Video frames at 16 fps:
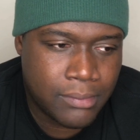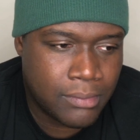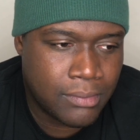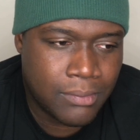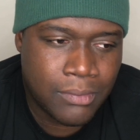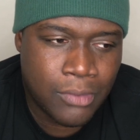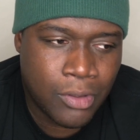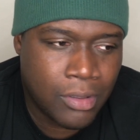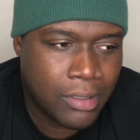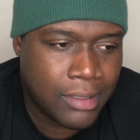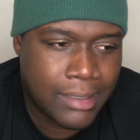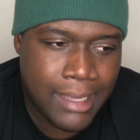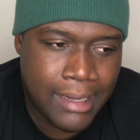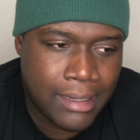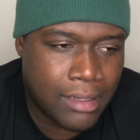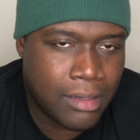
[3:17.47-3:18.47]
more
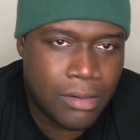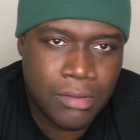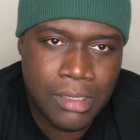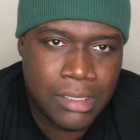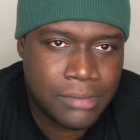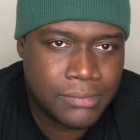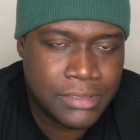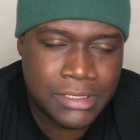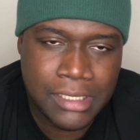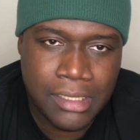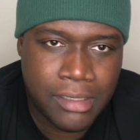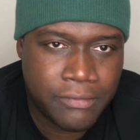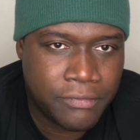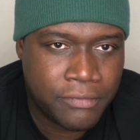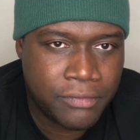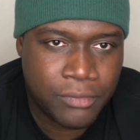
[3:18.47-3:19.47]
kind of ho-hum
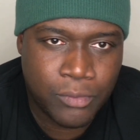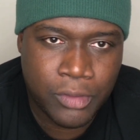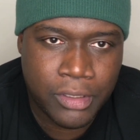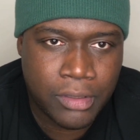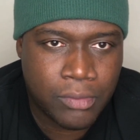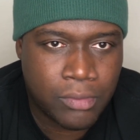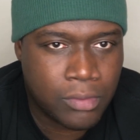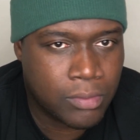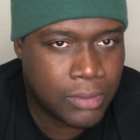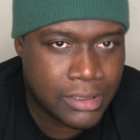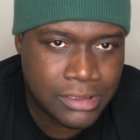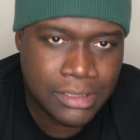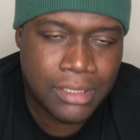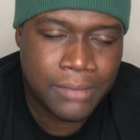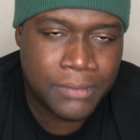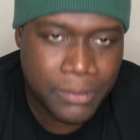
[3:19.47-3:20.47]
stuff where we're
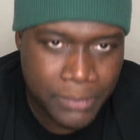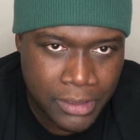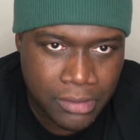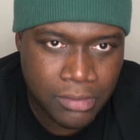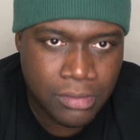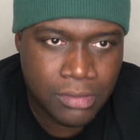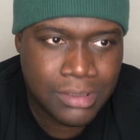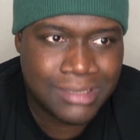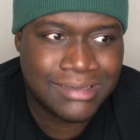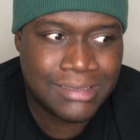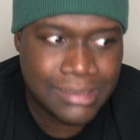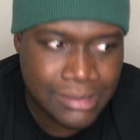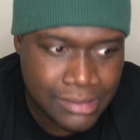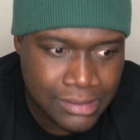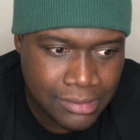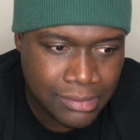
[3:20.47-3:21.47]
rushing up the middle
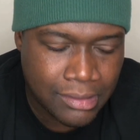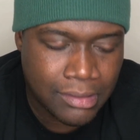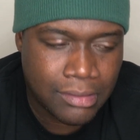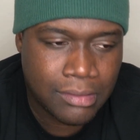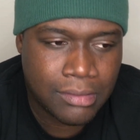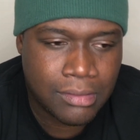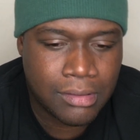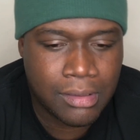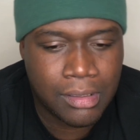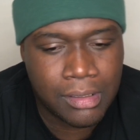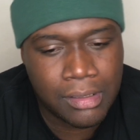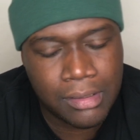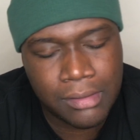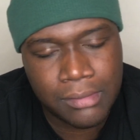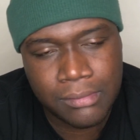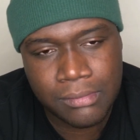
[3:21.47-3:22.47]
consistently.
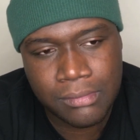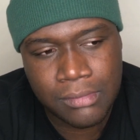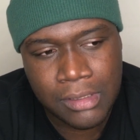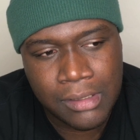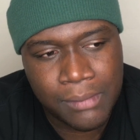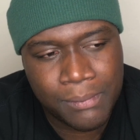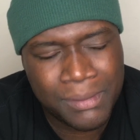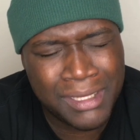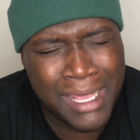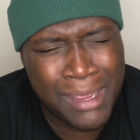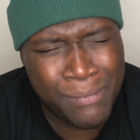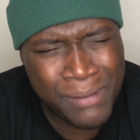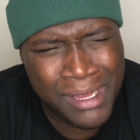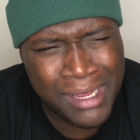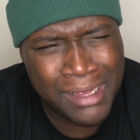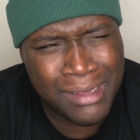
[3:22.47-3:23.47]
Bilal
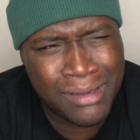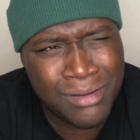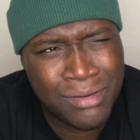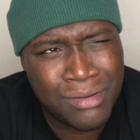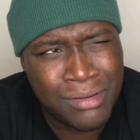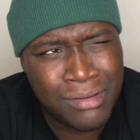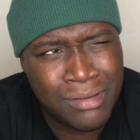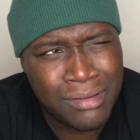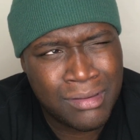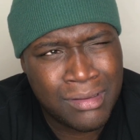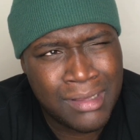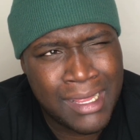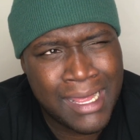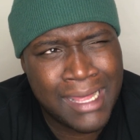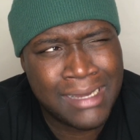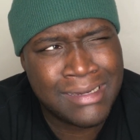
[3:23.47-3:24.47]
Powell
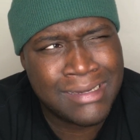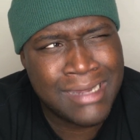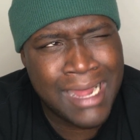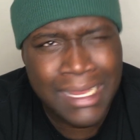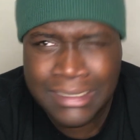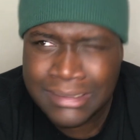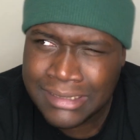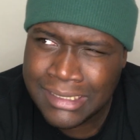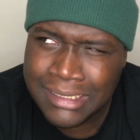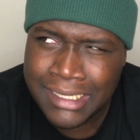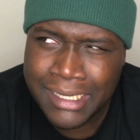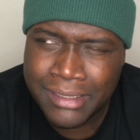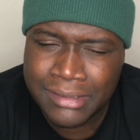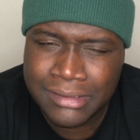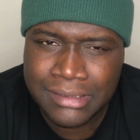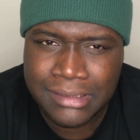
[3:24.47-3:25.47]
had 19
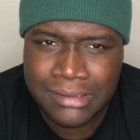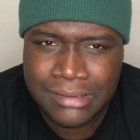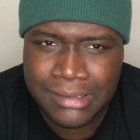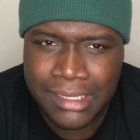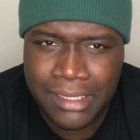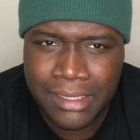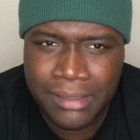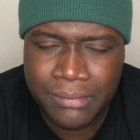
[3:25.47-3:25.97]
carries in this game.